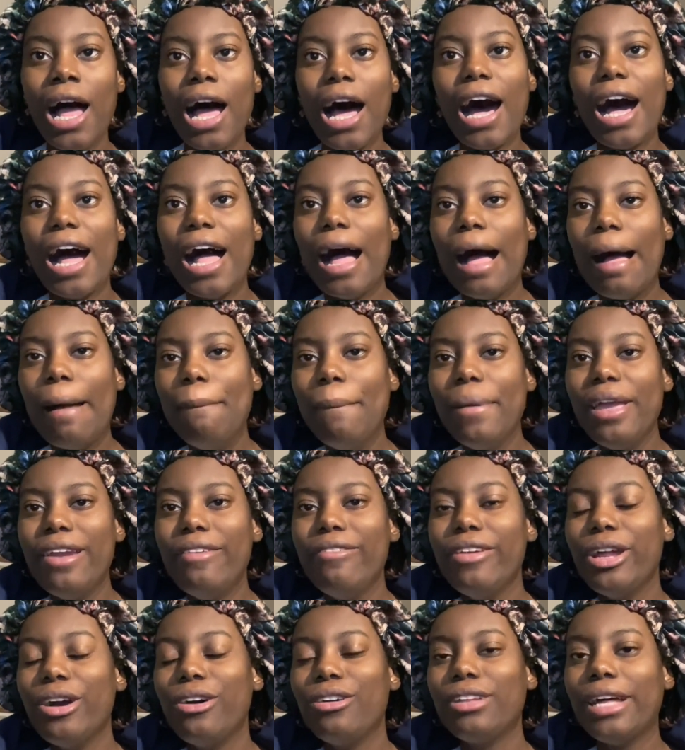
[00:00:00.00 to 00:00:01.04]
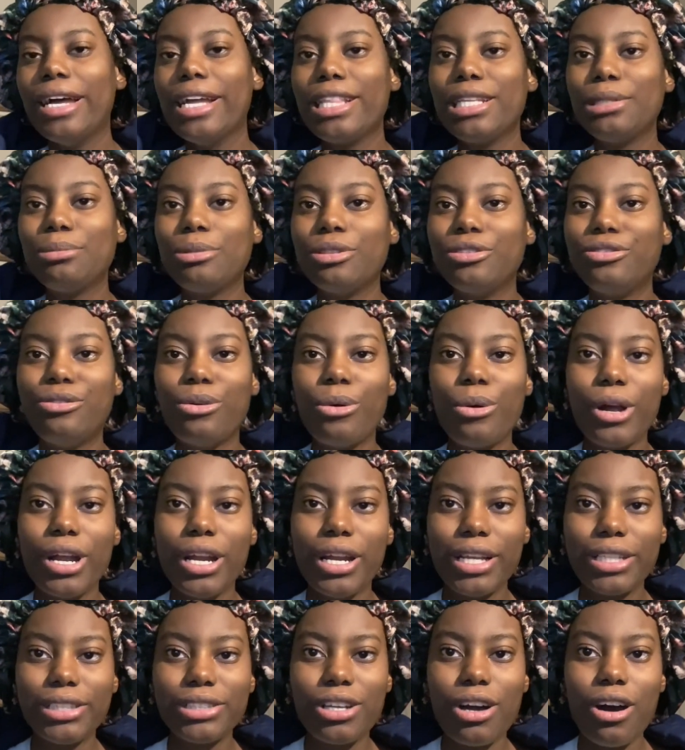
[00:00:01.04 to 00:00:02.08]
I have made a video like this before, and
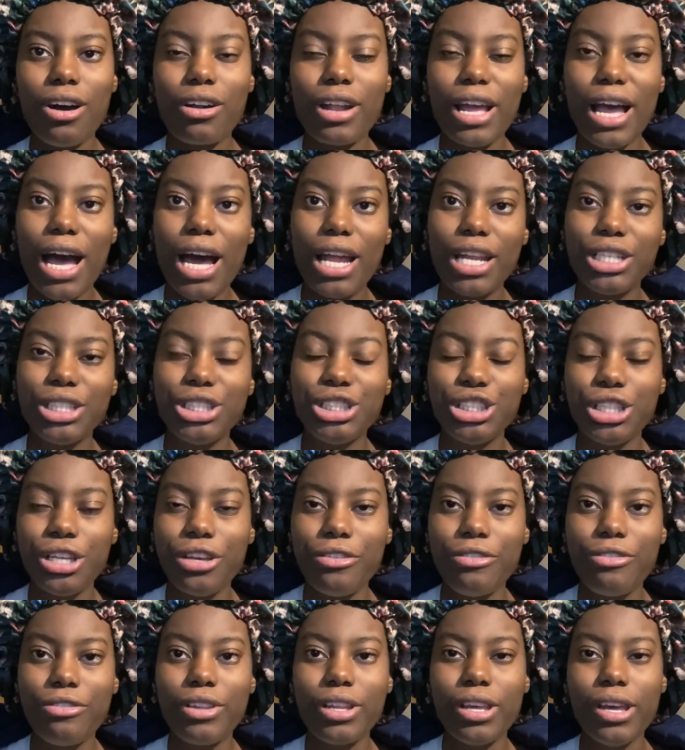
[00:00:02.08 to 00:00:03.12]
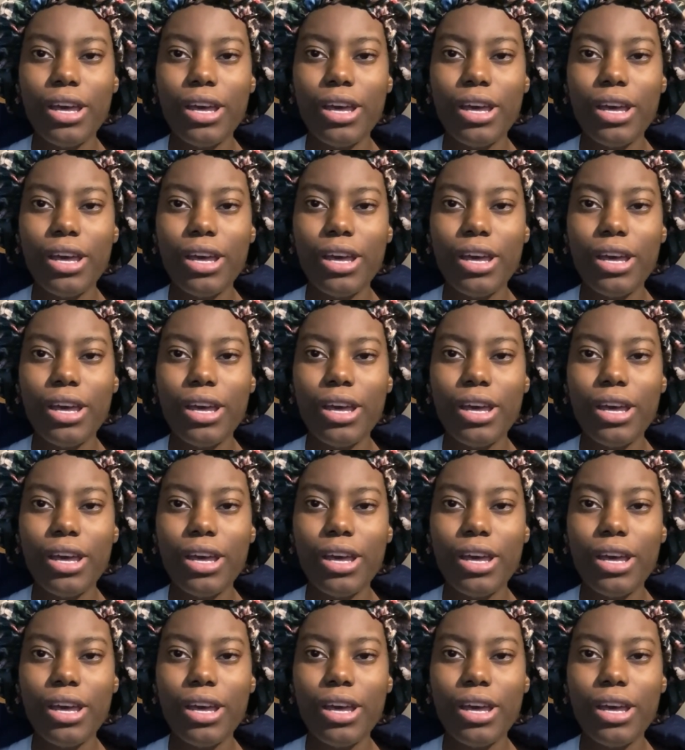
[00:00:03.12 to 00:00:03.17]
it's called how to shift